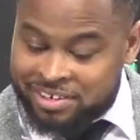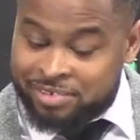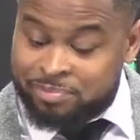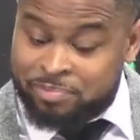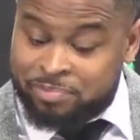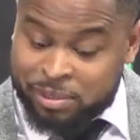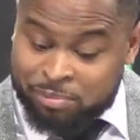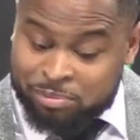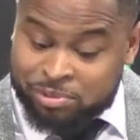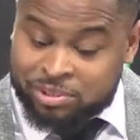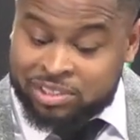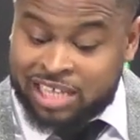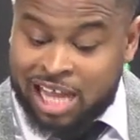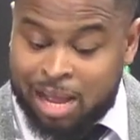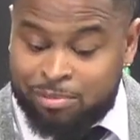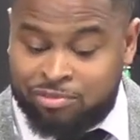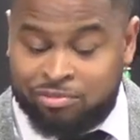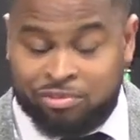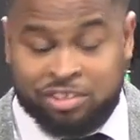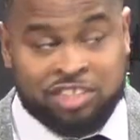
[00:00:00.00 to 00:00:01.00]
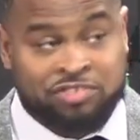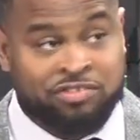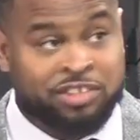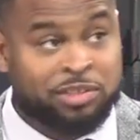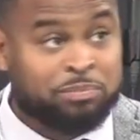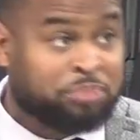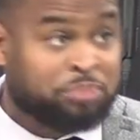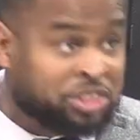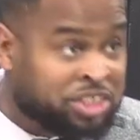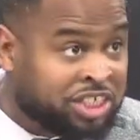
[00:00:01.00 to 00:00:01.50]
people stand before these things.
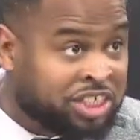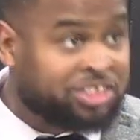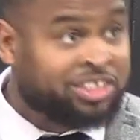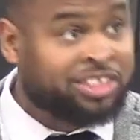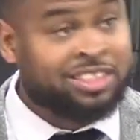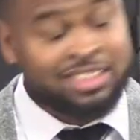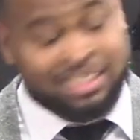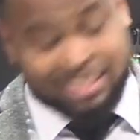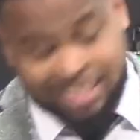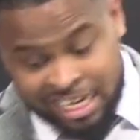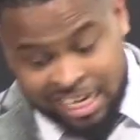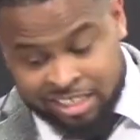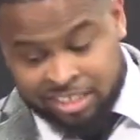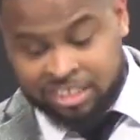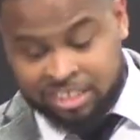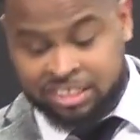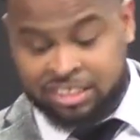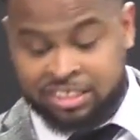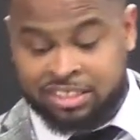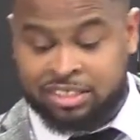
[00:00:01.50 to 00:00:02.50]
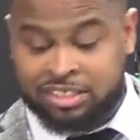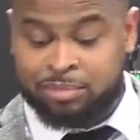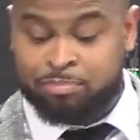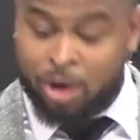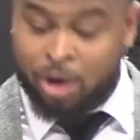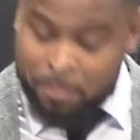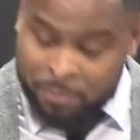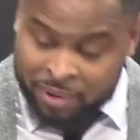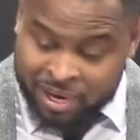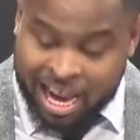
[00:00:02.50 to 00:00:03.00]
Position, status.
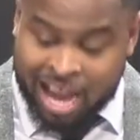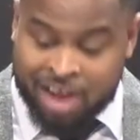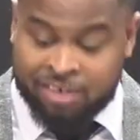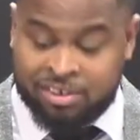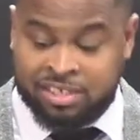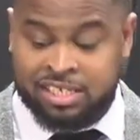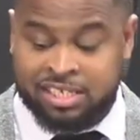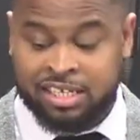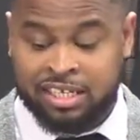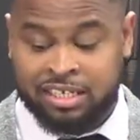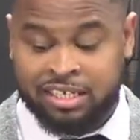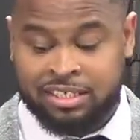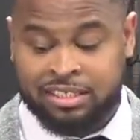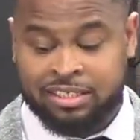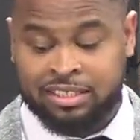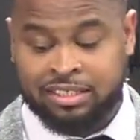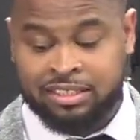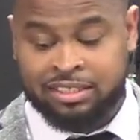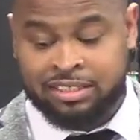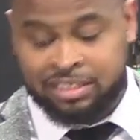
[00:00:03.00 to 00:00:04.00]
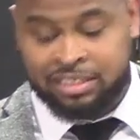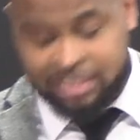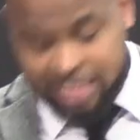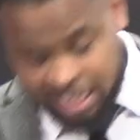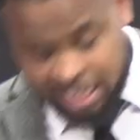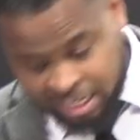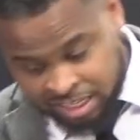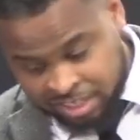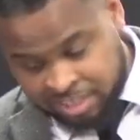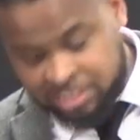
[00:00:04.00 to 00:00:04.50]
Popularity,
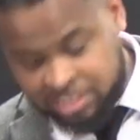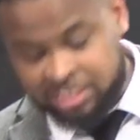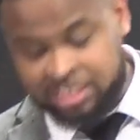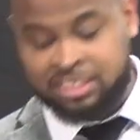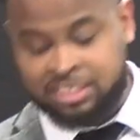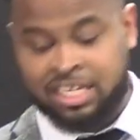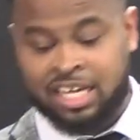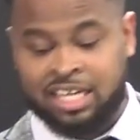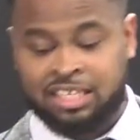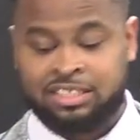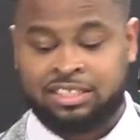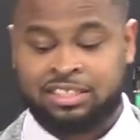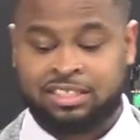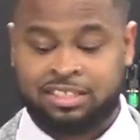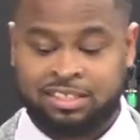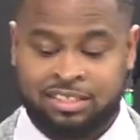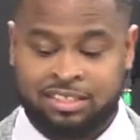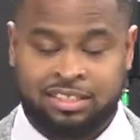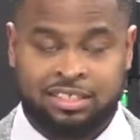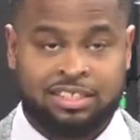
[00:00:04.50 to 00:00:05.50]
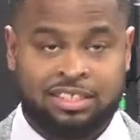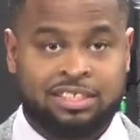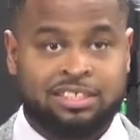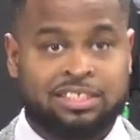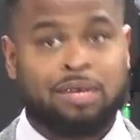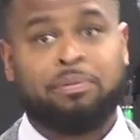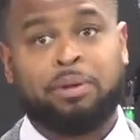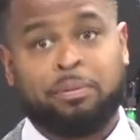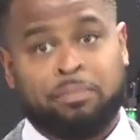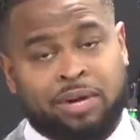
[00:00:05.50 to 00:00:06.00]
secular success.
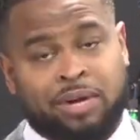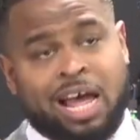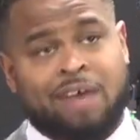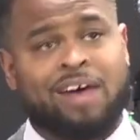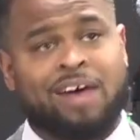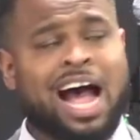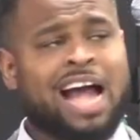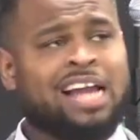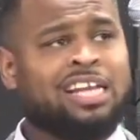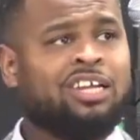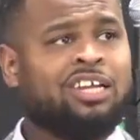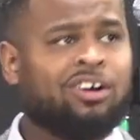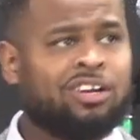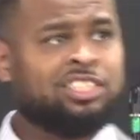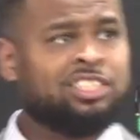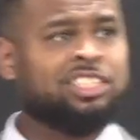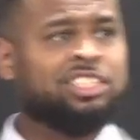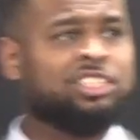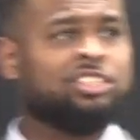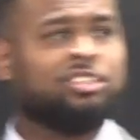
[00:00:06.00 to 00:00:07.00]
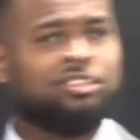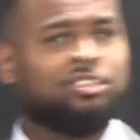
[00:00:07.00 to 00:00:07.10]
Some people, they have ideologies on the